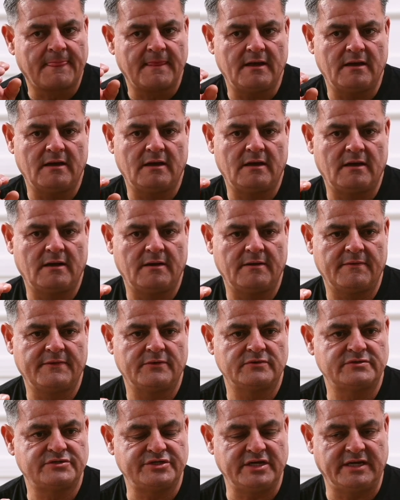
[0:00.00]

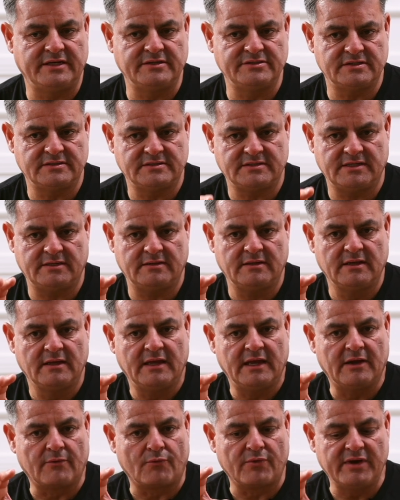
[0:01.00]
those changes. It
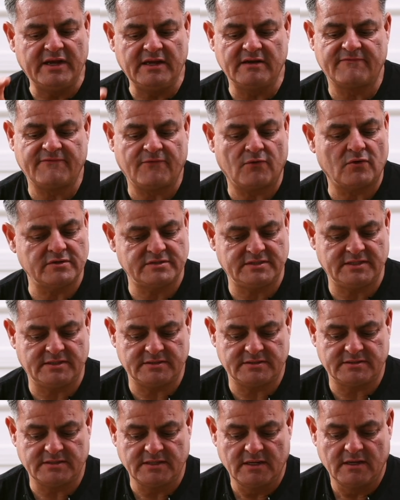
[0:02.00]

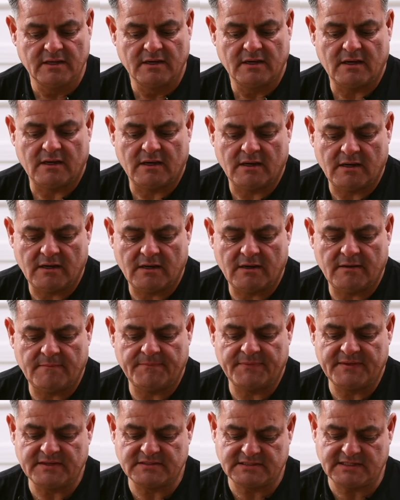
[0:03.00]
reinforces
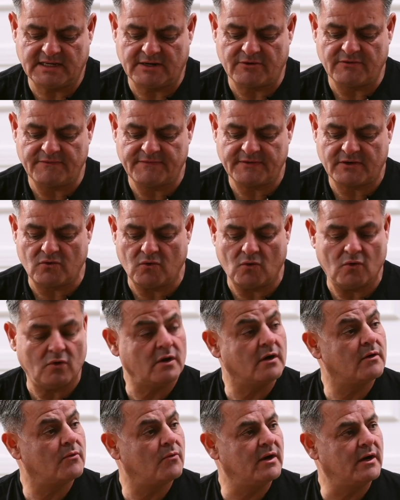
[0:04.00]
the center of the
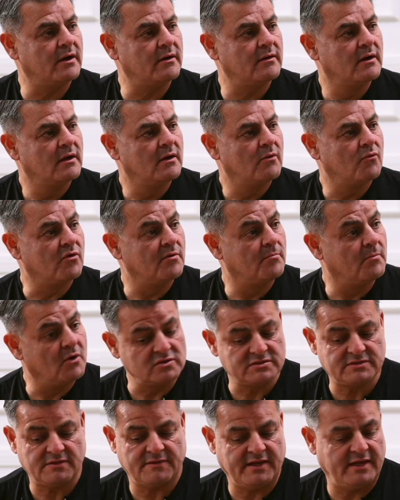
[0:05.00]
core where
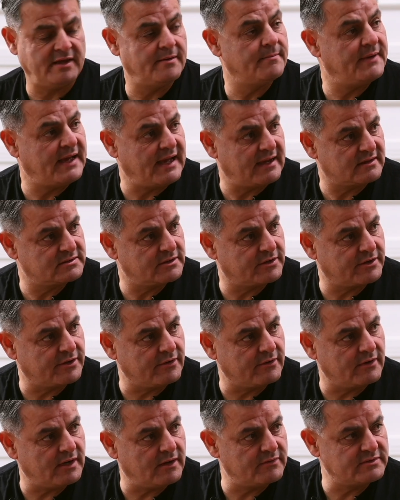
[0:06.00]
most of the impacts
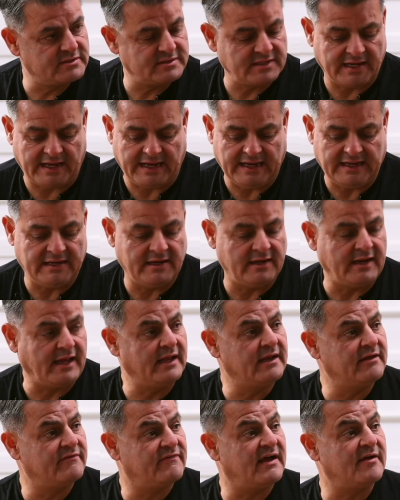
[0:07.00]
occur. I would say 80 to
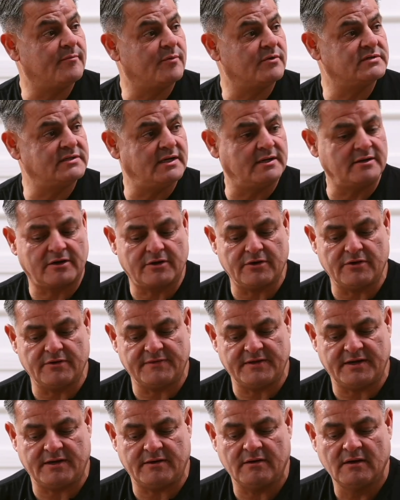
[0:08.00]
85% occur
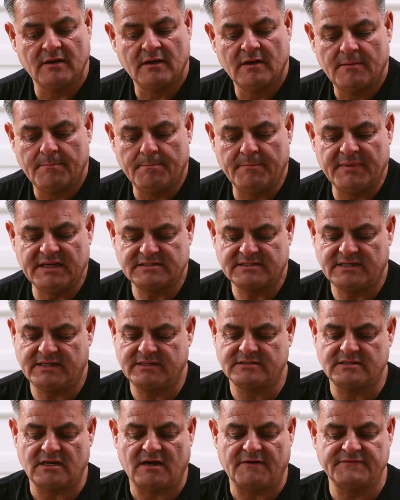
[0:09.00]
there. Miss
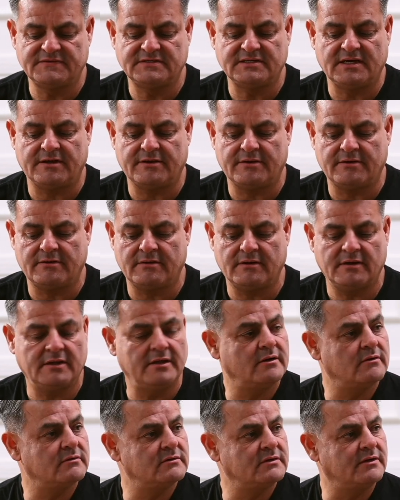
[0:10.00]
hits off center,
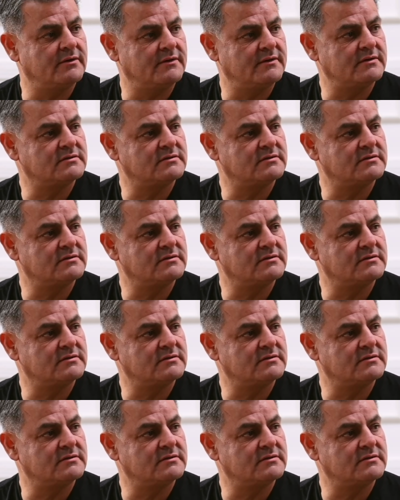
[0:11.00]
near the